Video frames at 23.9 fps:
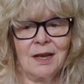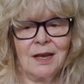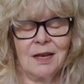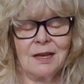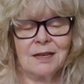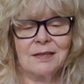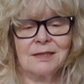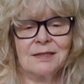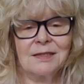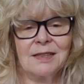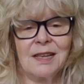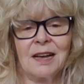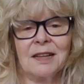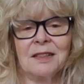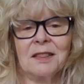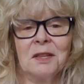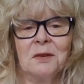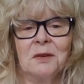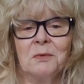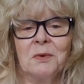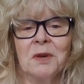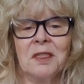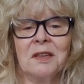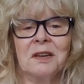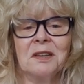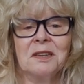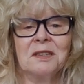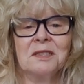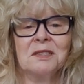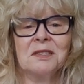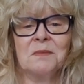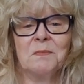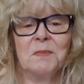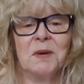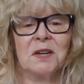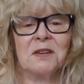Exactly what the
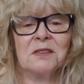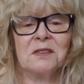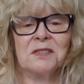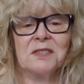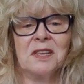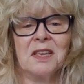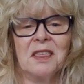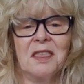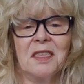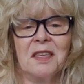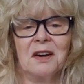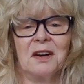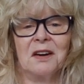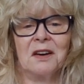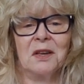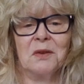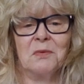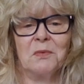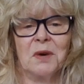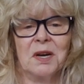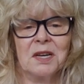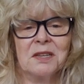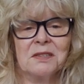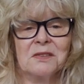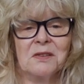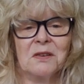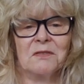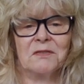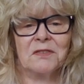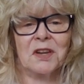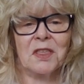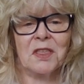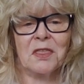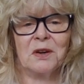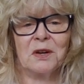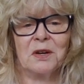conspiracy theory was
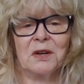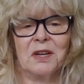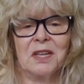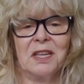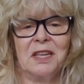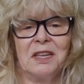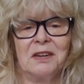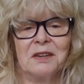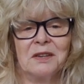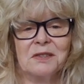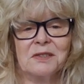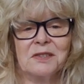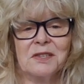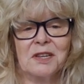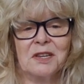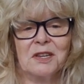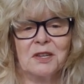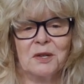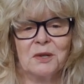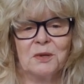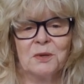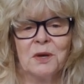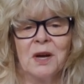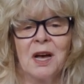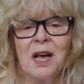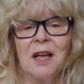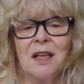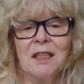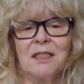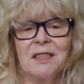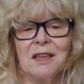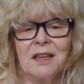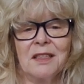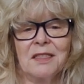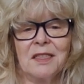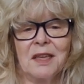over 30 years ago,
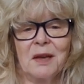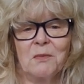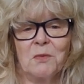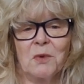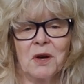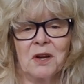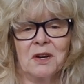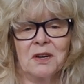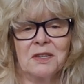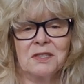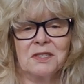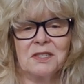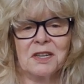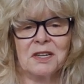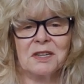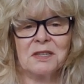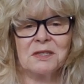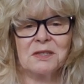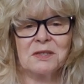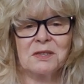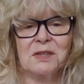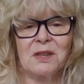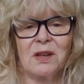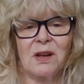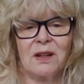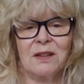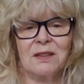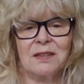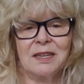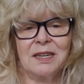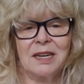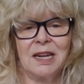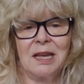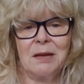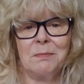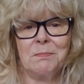that they wanted to
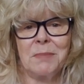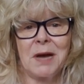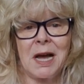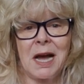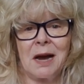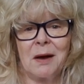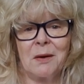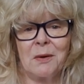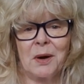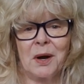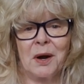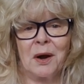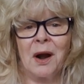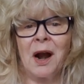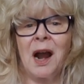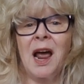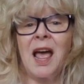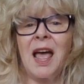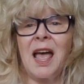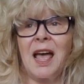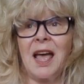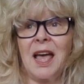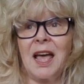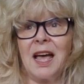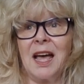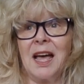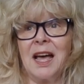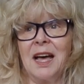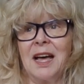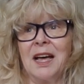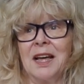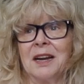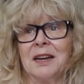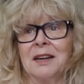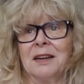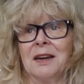consolidate power
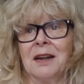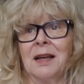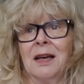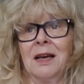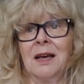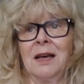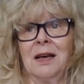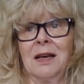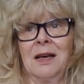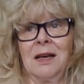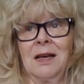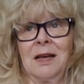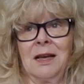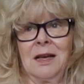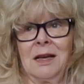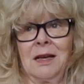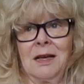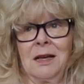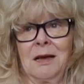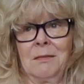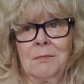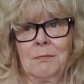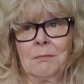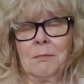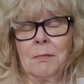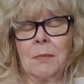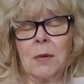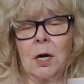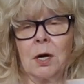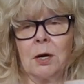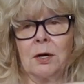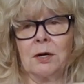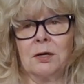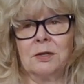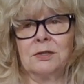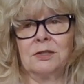and
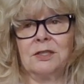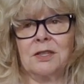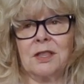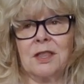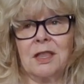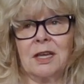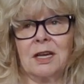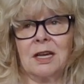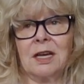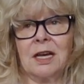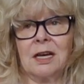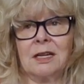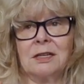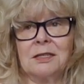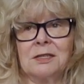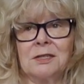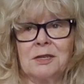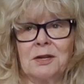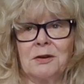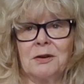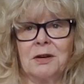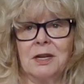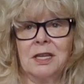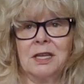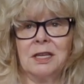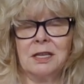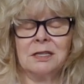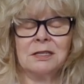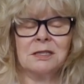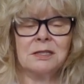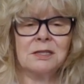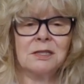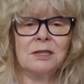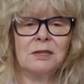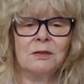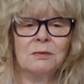merge the country
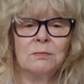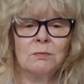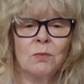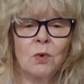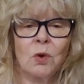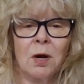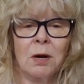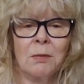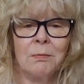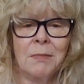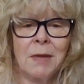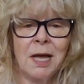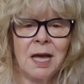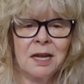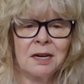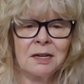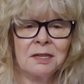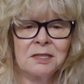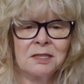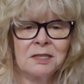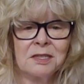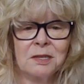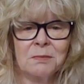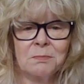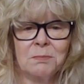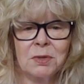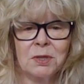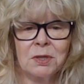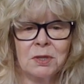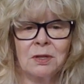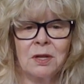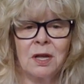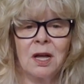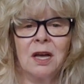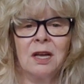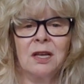into more
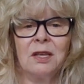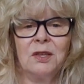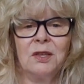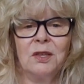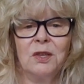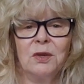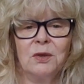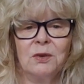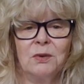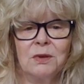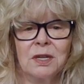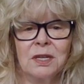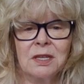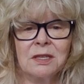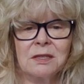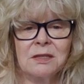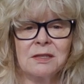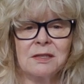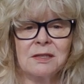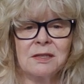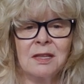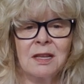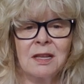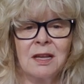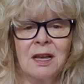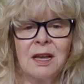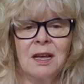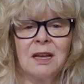manageable units